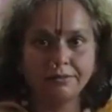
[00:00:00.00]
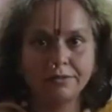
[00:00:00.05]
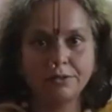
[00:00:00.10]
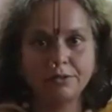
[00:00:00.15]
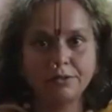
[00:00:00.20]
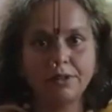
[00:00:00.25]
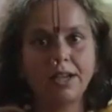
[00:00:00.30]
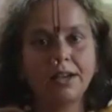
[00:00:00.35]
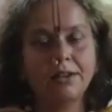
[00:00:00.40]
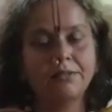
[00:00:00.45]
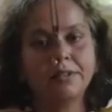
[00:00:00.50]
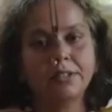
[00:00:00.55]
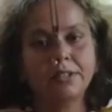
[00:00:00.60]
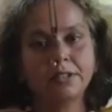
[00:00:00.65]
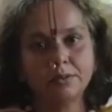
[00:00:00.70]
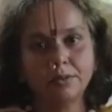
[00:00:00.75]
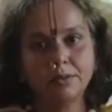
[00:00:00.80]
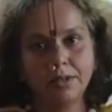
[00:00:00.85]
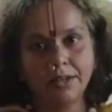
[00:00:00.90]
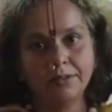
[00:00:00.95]
to love
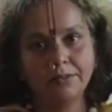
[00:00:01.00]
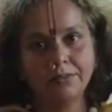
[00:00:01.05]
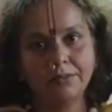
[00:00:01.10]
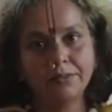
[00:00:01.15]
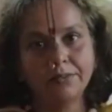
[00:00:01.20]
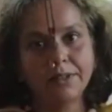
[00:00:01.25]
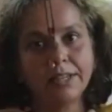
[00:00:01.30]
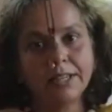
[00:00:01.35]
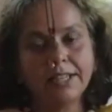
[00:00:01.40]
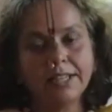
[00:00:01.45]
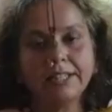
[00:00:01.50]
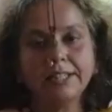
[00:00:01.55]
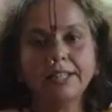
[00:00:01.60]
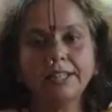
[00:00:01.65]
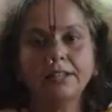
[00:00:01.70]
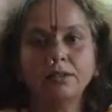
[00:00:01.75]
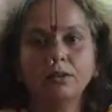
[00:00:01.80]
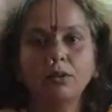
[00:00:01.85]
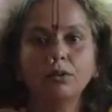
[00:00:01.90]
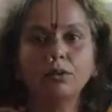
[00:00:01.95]
Ishvara in
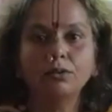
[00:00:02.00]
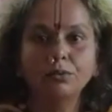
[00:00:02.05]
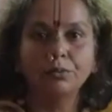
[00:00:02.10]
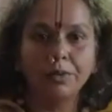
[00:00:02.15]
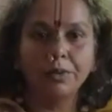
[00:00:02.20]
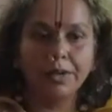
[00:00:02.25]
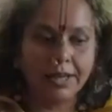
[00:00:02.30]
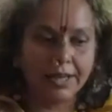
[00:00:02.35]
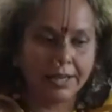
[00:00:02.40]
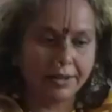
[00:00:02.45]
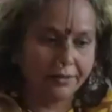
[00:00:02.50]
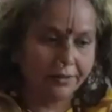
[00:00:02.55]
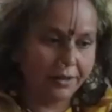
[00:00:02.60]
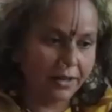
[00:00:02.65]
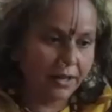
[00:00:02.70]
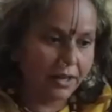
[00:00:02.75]
their own way.